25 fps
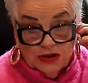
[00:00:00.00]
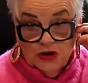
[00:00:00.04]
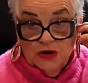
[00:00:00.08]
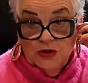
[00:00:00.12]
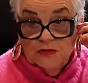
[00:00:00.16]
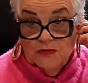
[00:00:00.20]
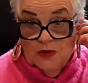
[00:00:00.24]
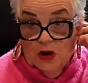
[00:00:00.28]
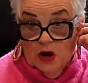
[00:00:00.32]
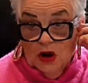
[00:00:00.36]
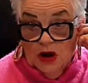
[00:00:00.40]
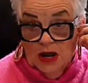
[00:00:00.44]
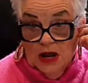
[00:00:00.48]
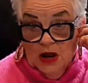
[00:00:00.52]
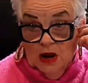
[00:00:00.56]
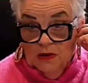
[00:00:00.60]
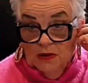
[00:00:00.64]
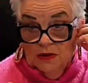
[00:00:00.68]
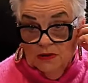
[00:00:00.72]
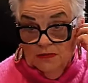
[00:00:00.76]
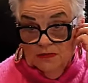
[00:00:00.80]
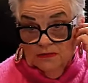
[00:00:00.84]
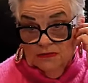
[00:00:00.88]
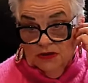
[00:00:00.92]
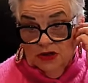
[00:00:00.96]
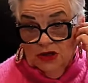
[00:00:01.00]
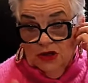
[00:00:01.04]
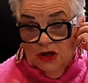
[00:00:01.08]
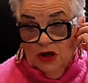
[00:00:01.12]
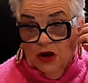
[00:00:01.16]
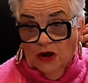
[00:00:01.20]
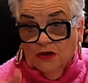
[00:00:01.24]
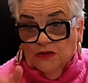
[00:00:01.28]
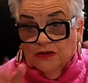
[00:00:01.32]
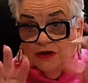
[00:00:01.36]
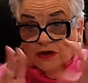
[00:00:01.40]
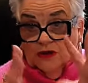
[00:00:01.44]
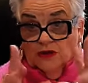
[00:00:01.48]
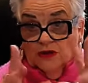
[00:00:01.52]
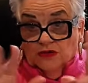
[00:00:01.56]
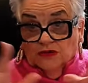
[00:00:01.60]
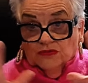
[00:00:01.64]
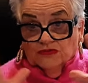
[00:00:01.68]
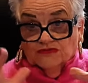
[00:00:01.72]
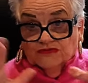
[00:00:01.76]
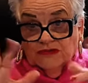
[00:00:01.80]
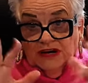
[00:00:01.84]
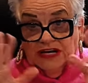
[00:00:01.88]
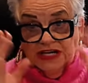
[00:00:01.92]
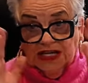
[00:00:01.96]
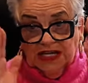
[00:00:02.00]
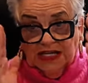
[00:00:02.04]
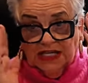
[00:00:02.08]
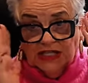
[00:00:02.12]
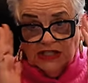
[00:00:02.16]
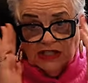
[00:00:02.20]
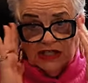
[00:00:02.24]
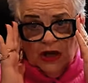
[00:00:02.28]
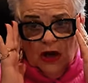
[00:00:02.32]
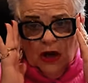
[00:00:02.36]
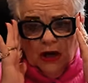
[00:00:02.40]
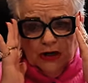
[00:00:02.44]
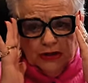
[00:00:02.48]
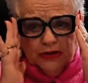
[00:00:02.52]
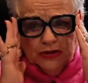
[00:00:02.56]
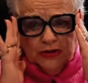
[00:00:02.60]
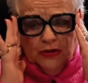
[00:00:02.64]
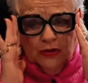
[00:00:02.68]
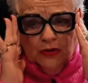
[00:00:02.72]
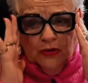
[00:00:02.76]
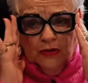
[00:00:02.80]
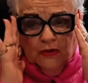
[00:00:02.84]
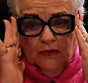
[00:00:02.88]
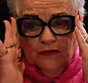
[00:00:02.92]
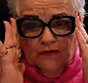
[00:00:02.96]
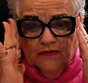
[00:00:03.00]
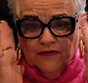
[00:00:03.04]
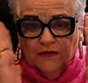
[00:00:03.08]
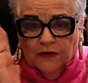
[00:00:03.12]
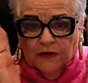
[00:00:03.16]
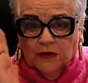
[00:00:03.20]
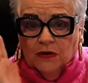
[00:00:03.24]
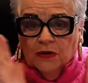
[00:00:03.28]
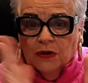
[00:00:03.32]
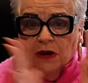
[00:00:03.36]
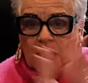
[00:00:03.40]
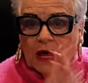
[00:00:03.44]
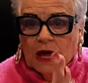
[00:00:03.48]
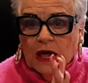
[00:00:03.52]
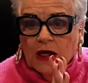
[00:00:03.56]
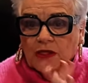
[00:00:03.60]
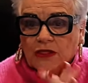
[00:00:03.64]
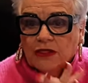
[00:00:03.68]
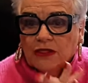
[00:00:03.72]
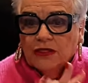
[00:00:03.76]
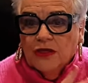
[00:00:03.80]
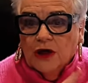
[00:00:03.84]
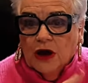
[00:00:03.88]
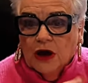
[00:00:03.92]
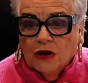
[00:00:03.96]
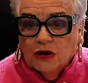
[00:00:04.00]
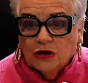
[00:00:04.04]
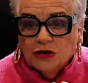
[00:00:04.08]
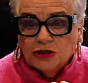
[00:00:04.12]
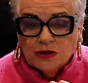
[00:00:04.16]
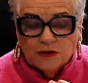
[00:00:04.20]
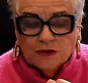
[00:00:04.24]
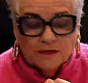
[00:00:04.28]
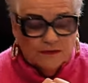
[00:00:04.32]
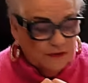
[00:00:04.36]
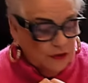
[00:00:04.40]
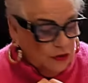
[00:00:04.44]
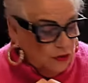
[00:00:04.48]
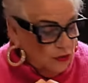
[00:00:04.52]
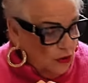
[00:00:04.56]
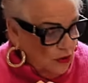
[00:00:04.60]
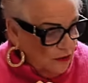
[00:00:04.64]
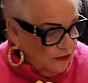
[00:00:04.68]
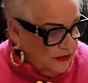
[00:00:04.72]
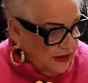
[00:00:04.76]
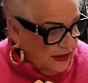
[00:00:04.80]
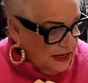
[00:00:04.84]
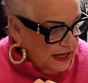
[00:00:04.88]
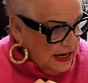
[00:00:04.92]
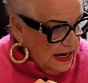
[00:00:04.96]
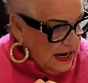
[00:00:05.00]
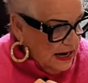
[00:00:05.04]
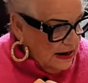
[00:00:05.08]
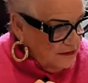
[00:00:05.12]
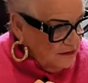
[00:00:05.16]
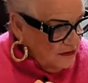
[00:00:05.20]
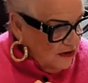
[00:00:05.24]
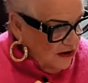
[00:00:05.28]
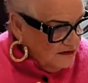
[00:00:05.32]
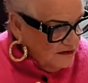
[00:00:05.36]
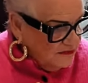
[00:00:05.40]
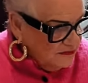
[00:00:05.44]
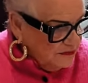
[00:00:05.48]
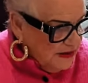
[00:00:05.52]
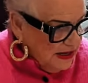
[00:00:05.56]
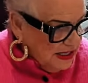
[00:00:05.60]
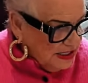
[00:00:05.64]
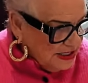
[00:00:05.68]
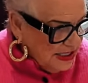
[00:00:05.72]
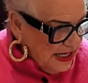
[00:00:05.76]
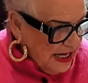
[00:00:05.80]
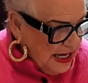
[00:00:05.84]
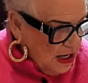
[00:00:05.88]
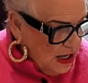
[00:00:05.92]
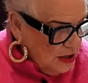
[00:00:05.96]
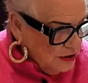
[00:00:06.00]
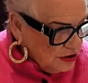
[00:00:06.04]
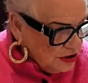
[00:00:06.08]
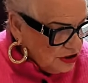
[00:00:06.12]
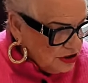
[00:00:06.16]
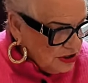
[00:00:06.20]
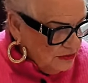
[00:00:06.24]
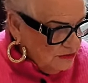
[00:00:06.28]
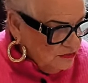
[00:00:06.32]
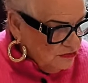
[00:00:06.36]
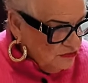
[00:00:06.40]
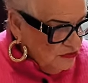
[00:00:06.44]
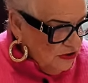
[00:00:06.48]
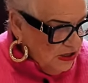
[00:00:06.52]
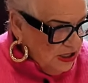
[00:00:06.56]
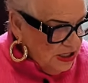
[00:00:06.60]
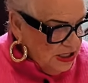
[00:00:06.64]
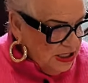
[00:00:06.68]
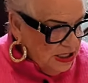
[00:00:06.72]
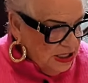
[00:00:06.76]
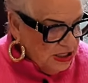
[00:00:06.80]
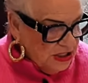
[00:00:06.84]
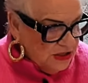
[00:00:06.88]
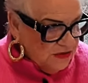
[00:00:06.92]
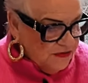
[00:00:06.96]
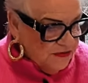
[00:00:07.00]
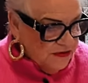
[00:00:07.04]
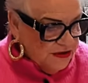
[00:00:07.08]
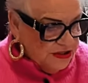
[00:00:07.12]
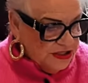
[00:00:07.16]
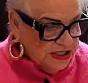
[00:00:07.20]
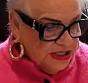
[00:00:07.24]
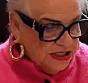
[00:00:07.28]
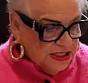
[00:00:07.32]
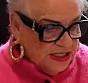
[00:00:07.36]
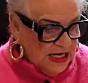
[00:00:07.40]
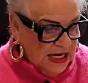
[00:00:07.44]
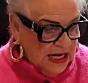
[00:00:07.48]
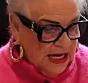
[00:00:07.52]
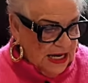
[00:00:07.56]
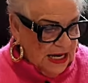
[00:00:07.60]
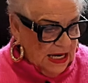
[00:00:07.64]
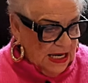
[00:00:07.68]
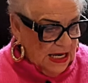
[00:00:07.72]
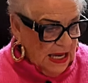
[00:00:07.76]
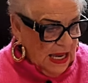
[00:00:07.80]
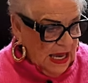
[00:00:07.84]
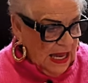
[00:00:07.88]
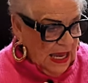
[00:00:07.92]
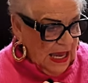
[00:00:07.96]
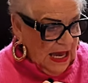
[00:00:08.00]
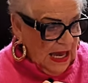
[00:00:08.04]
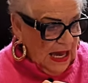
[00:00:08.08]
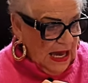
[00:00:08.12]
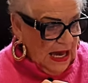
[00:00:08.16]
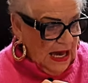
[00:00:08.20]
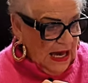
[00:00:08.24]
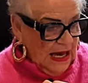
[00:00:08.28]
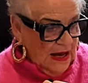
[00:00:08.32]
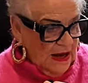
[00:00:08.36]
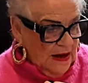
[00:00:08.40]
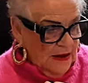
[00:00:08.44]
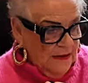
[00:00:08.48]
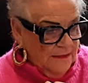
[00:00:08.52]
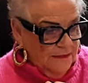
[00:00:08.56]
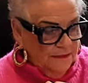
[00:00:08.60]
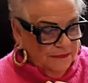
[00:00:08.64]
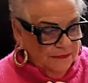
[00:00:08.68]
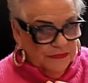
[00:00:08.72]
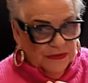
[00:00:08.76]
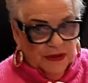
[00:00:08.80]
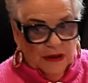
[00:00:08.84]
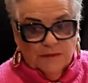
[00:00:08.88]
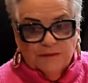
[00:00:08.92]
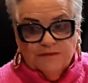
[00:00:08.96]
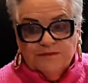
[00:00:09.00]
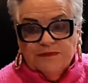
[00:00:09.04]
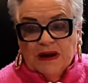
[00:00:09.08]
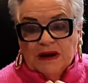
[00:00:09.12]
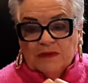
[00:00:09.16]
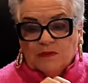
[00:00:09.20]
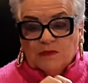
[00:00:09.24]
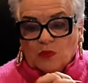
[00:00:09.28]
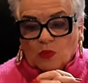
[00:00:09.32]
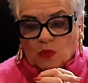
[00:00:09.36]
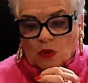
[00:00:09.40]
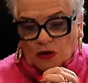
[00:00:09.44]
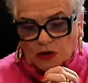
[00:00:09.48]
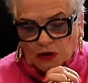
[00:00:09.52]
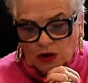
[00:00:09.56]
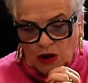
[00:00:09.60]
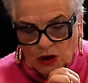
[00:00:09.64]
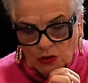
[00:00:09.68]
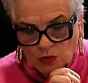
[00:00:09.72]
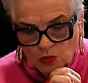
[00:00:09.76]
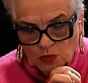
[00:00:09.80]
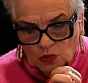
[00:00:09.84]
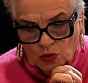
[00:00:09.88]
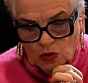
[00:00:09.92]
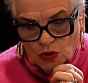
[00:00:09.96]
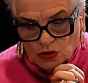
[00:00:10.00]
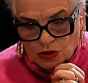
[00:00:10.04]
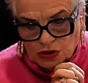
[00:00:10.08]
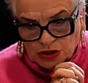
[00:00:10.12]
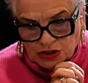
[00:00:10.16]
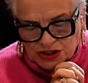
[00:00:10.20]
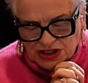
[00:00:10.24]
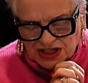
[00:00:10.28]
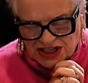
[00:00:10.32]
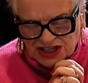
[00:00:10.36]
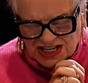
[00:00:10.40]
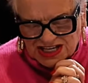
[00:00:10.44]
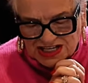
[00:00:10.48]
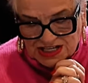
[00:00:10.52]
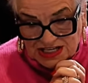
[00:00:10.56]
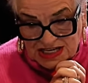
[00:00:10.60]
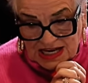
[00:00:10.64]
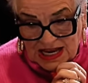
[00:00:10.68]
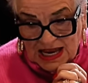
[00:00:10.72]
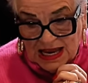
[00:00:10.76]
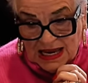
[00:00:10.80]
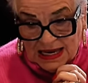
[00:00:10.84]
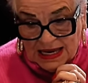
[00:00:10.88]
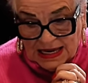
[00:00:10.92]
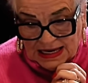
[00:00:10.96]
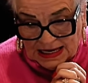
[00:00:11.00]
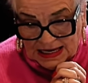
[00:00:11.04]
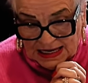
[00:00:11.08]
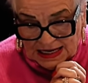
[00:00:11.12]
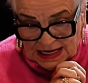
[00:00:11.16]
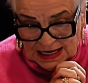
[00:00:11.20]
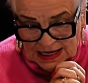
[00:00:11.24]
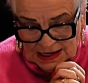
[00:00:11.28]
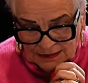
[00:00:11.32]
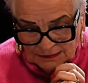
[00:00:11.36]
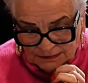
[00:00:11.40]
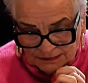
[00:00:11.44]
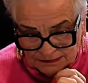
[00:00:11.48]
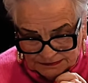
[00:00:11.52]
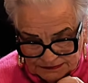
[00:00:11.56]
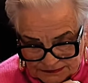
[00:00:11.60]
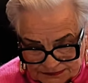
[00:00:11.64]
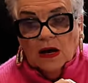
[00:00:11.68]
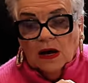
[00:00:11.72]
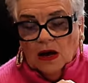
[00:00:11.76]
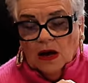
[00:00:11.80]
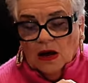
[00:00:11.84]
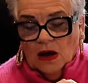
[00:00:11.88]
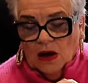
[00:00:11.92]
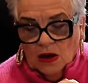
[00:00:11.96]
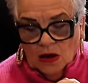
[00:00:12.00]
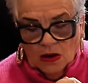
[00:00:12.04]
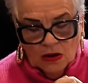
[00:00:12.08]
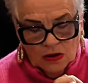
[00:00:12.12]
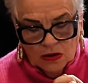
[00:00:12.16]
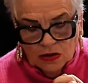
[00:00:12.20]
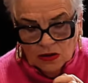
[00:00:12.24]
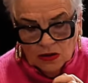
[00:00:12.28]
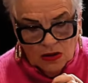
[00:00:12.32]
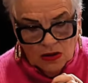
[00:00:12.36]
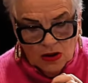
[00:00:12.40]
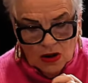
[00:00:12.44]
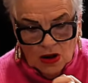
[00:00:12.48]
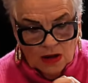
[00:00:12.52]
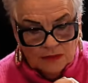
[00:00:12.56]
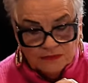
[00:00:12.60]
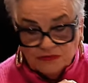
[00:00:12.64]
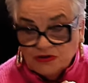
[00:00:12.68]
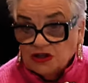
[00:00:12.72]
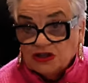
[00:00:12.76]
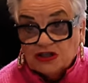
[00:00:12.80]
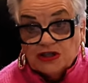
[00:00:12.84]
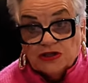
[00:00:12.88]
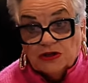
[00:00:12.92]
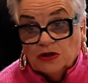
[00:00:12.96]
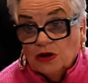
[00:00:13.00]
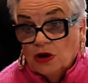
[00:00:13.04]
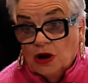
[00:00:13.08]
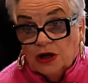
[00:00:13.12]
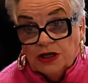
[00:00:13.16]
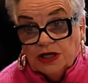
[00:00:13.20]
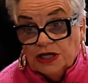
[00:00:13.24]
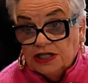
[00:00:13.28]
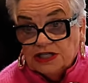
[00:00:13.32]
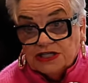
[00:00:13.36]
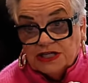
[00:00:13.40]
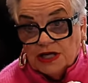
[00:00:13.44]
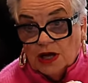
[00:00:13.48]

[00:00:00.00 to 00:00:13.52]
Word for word: do my you know the little readings I do for those of you on the air I've picked out some readings for today um, but what I want to say oh I'm just learning